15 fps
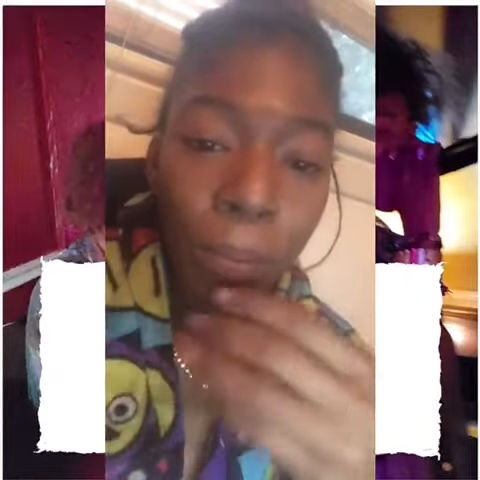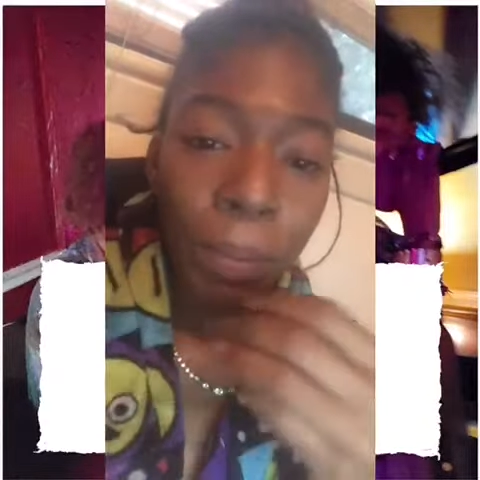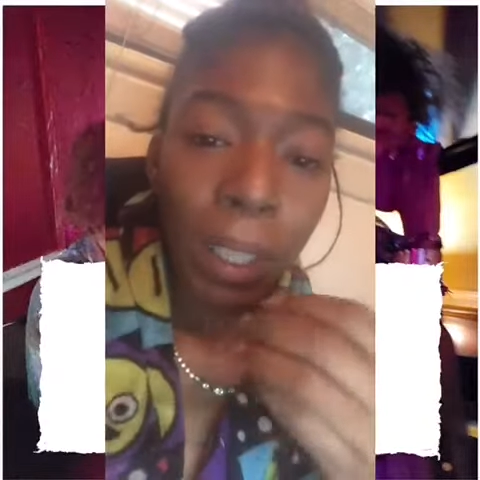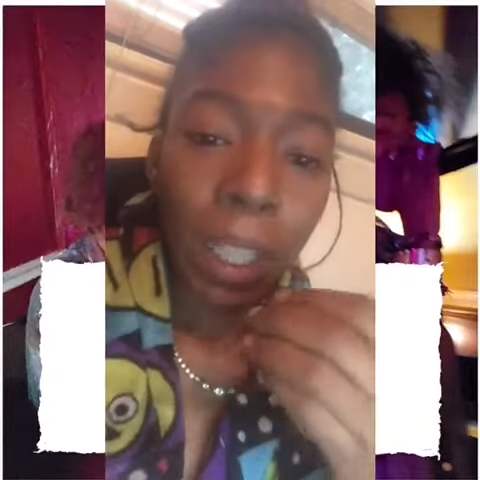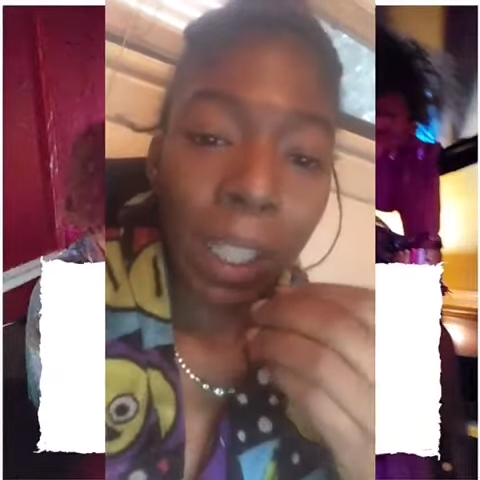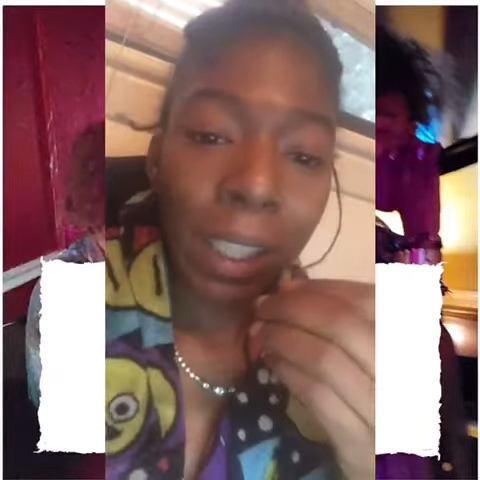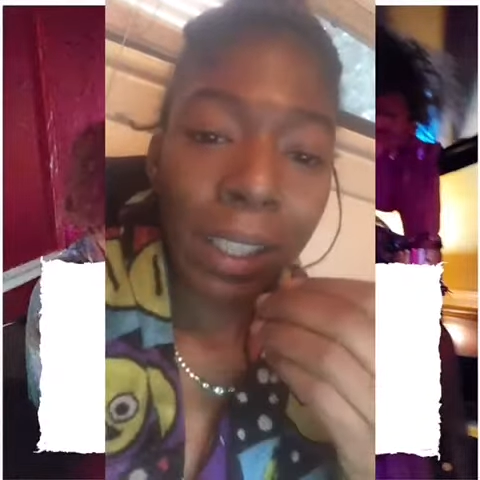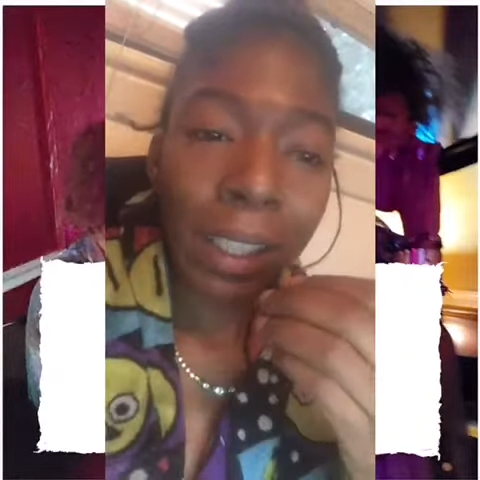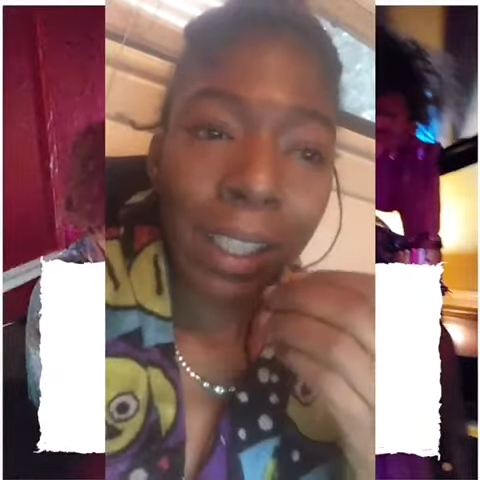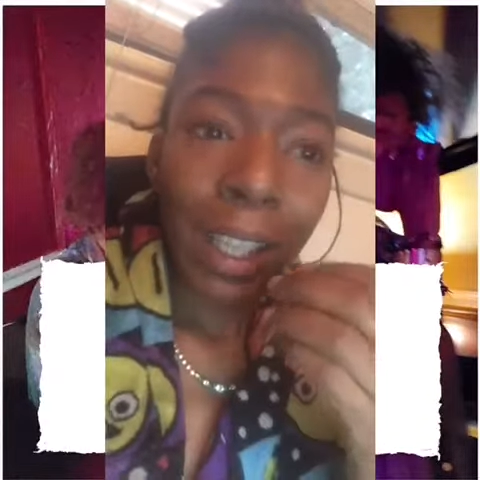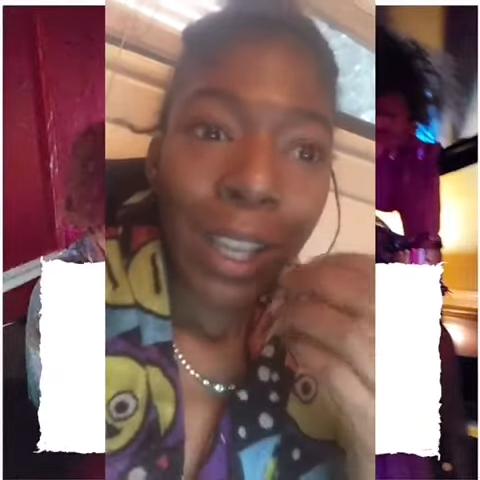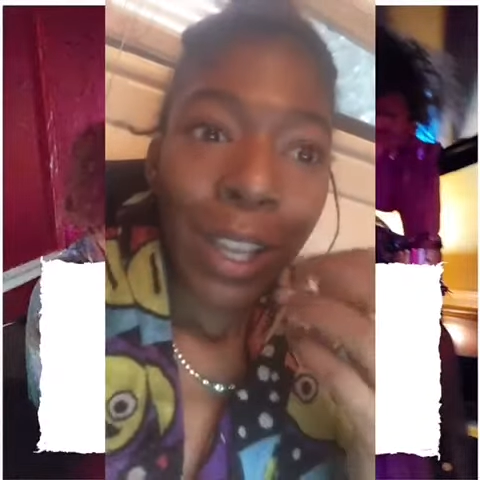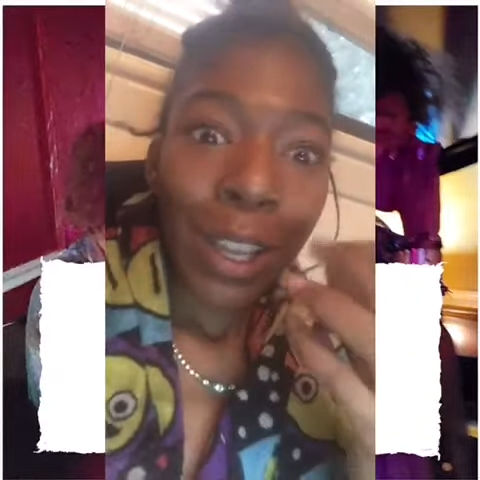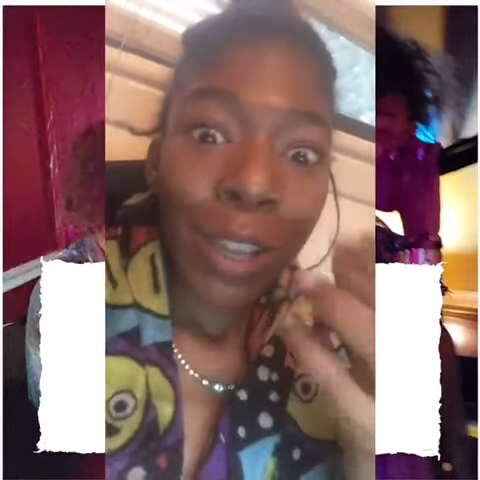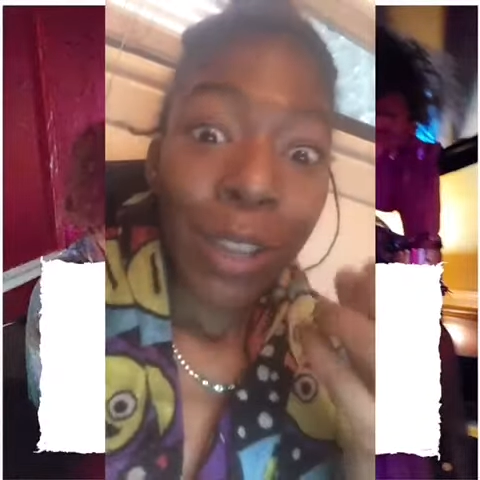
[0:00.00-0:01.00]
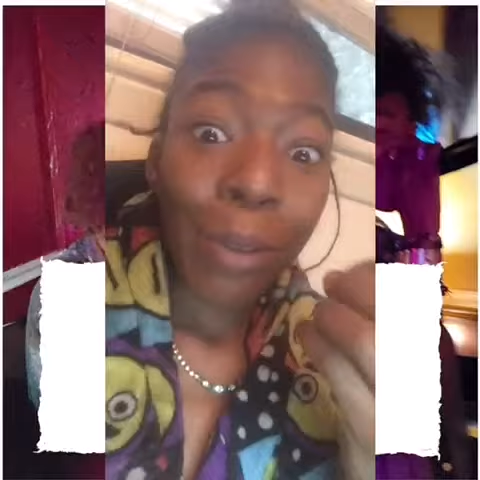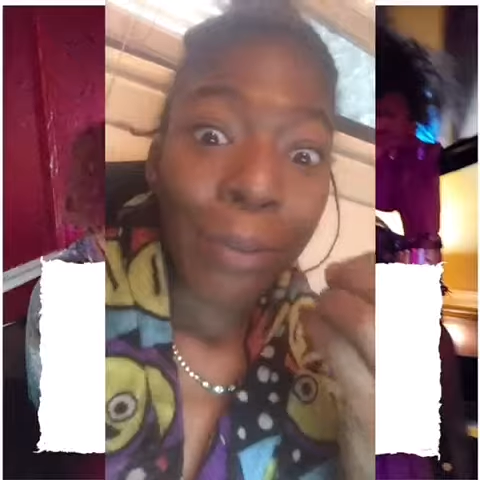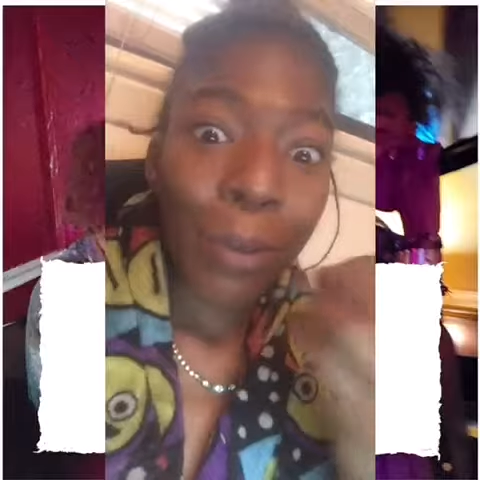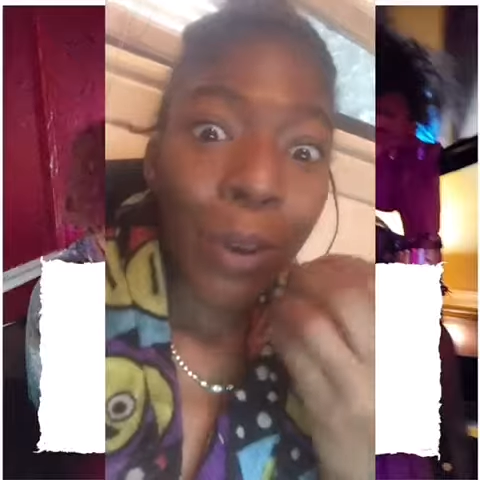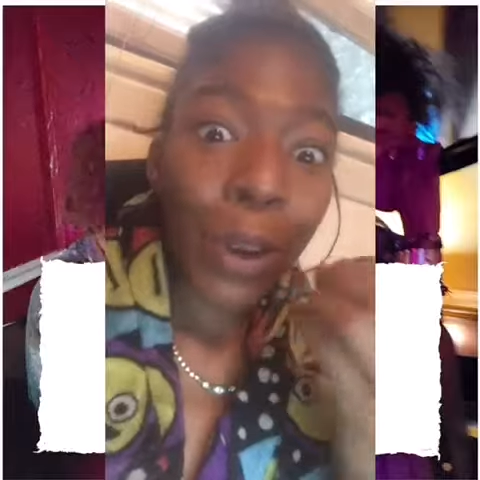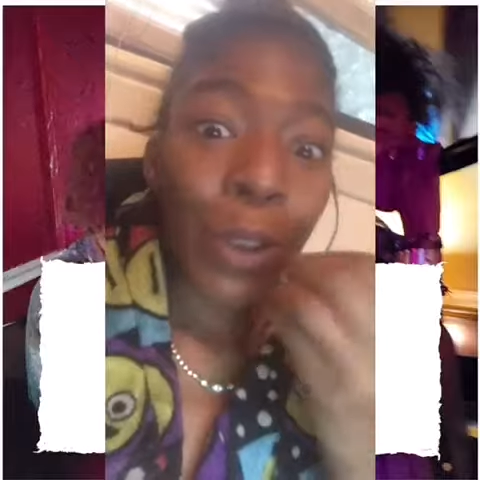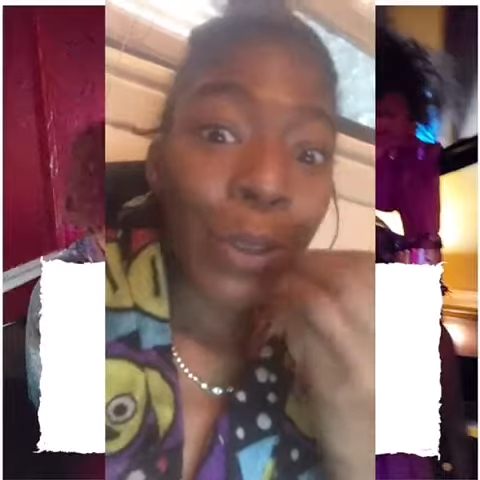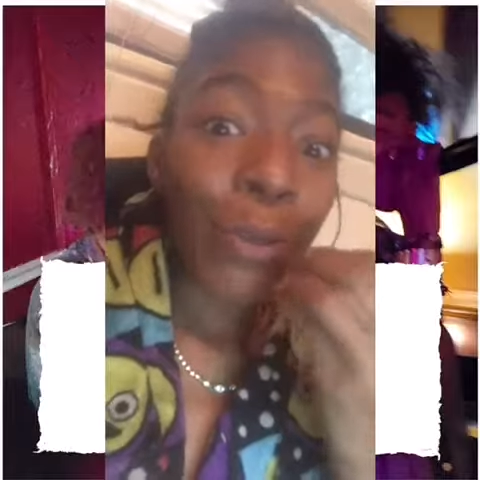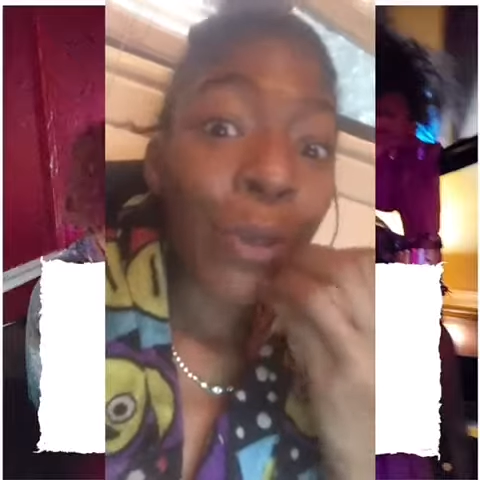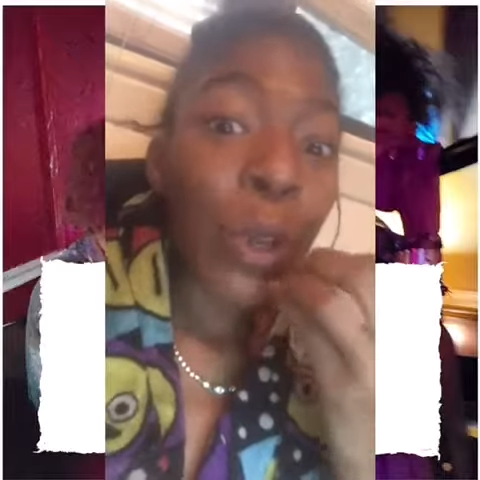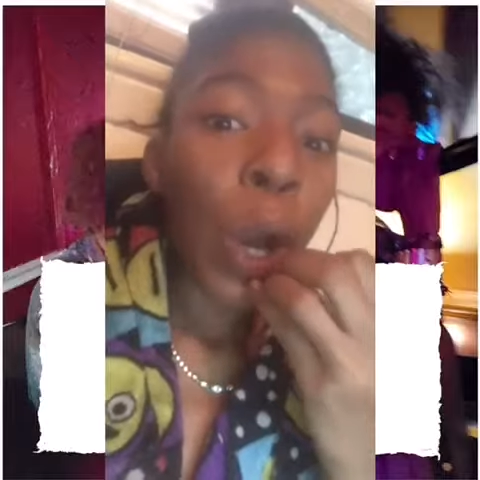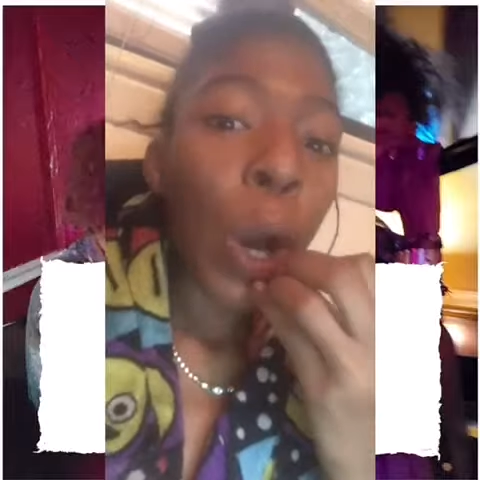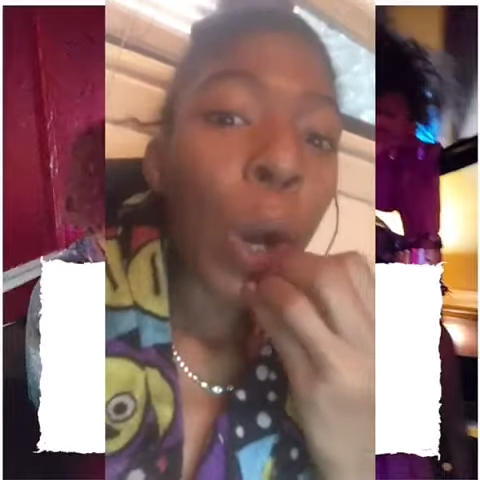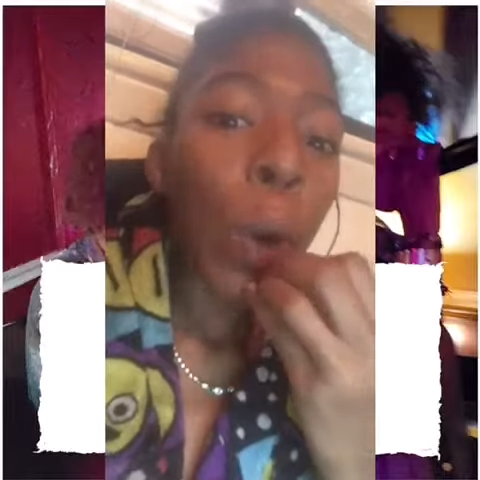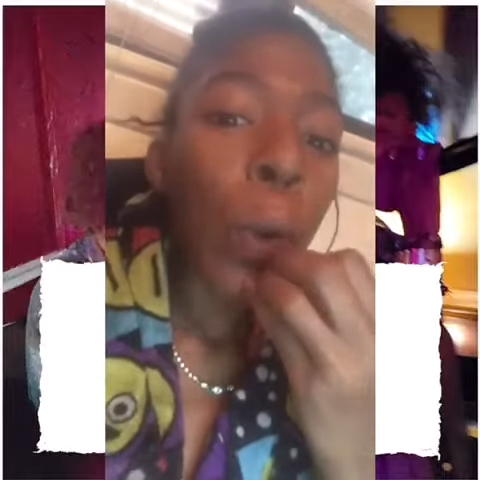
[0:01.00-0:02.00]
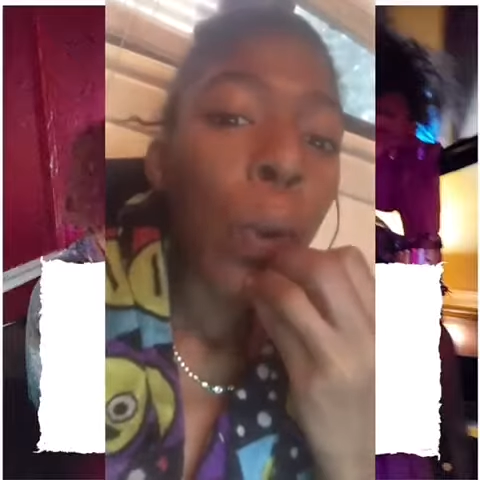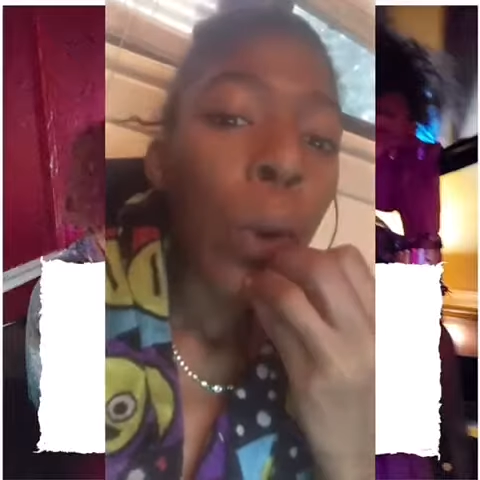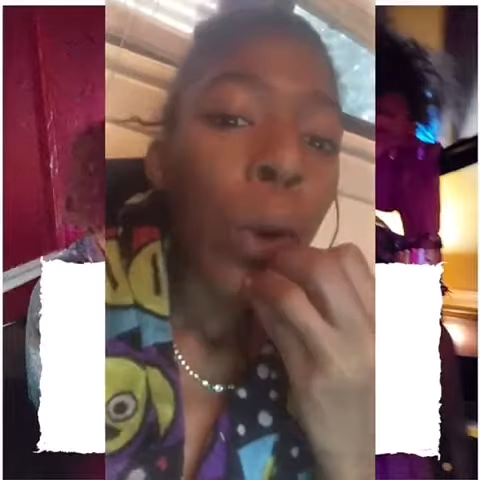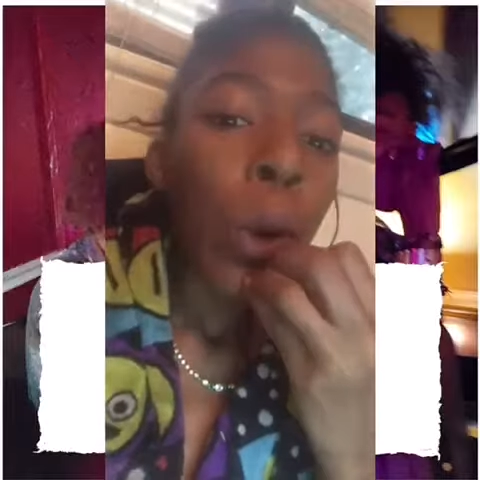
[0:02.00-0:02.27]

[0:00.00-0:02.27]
because the more you know,